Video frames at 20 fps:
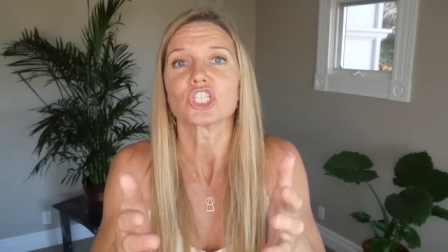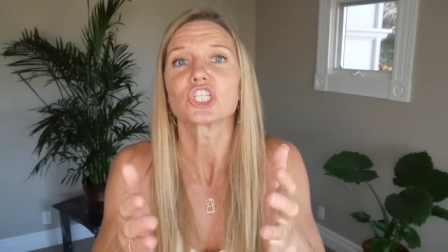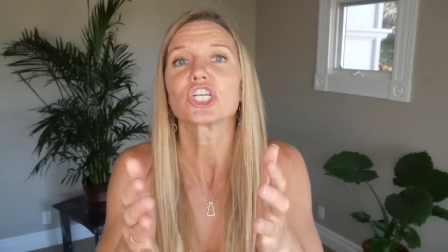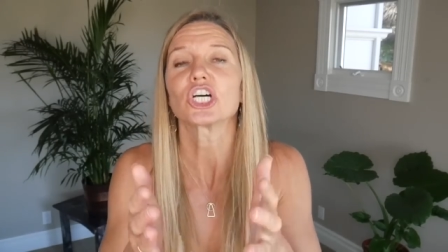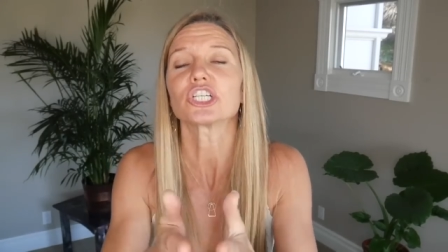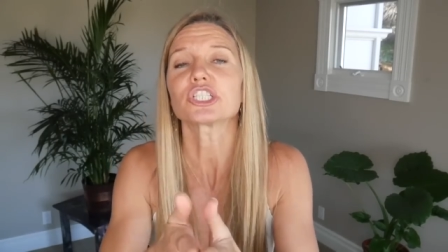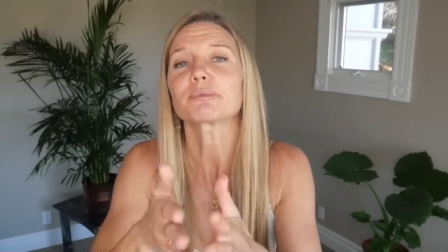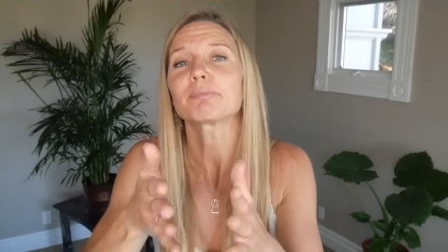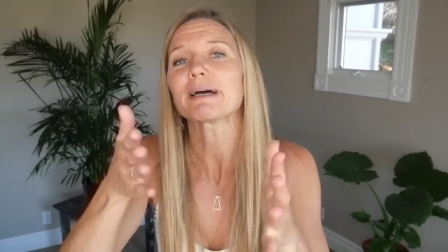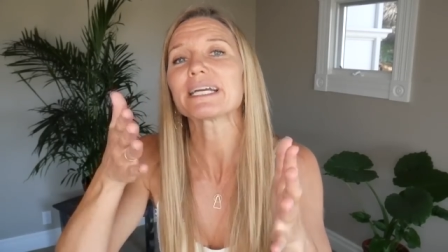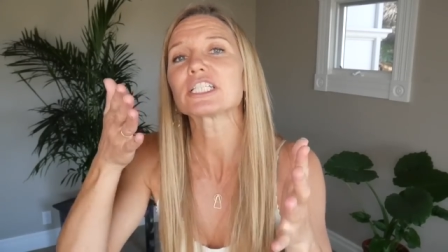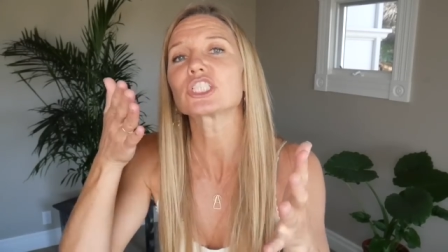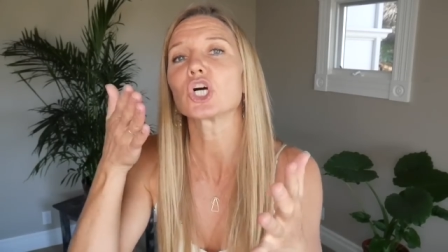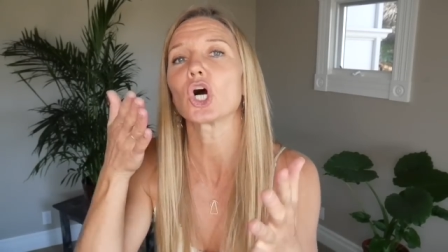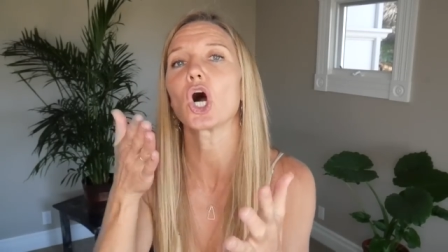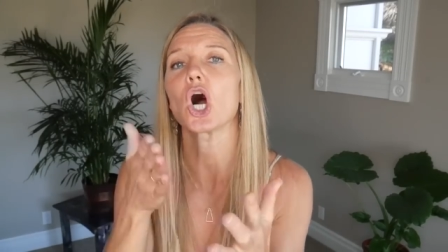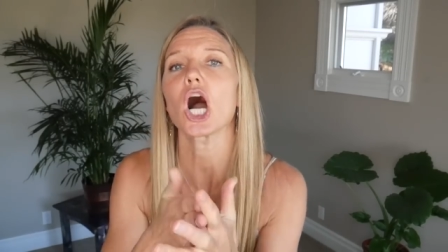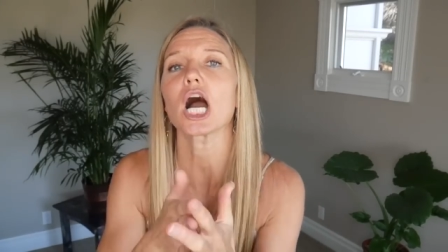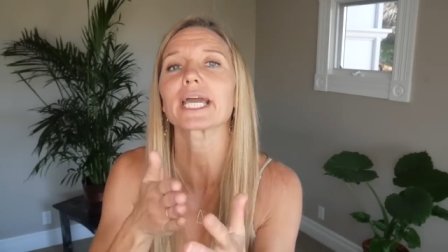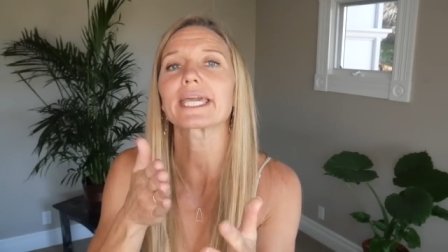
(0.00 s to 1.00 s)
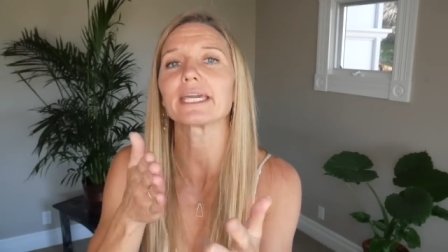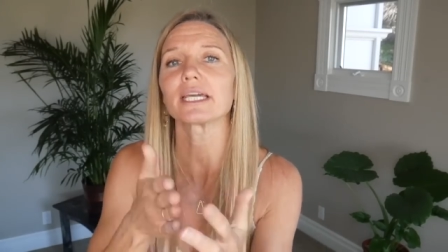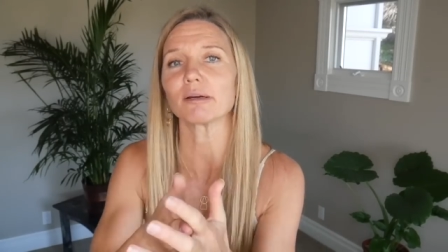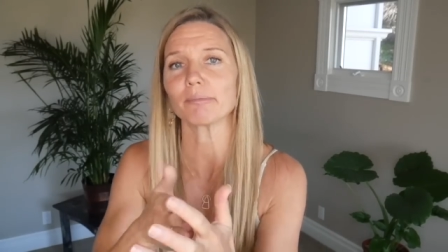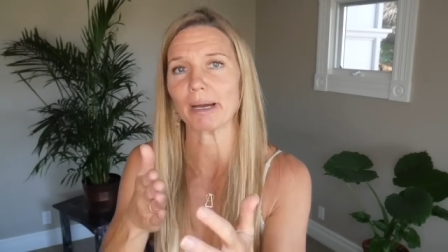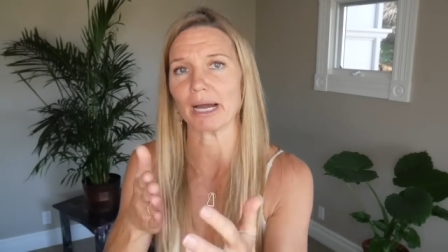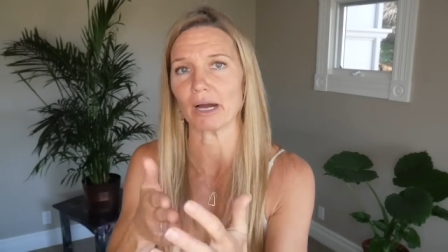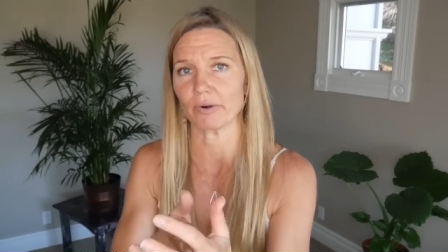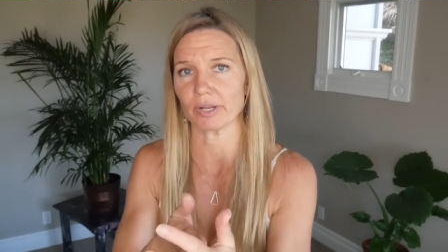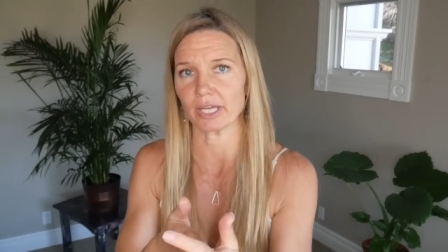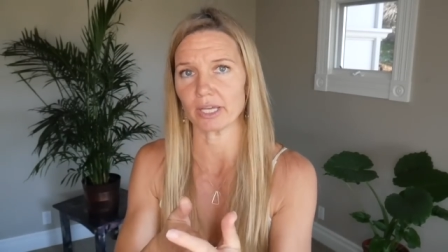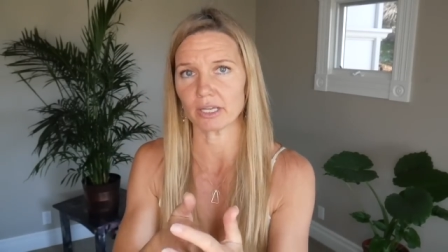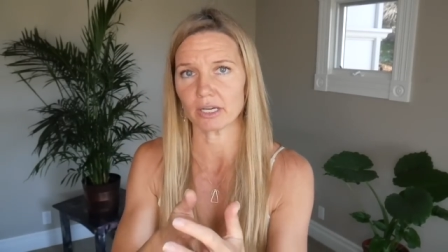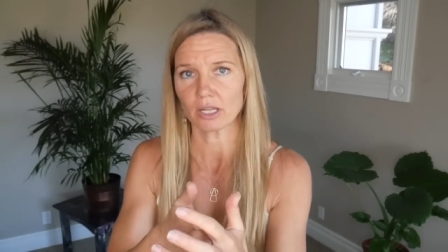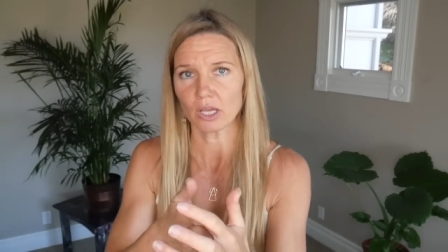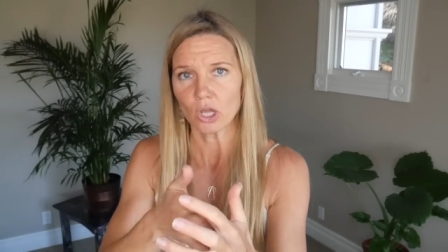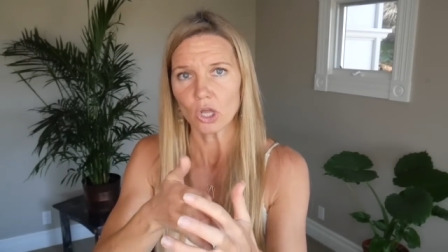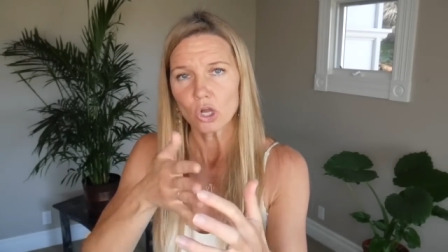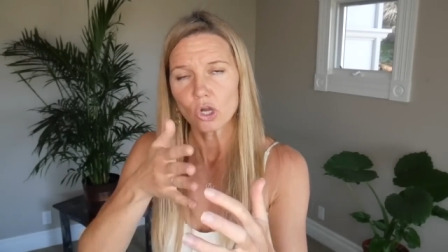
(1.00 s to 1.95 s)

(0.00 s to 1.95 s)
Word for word: Just by talking about it,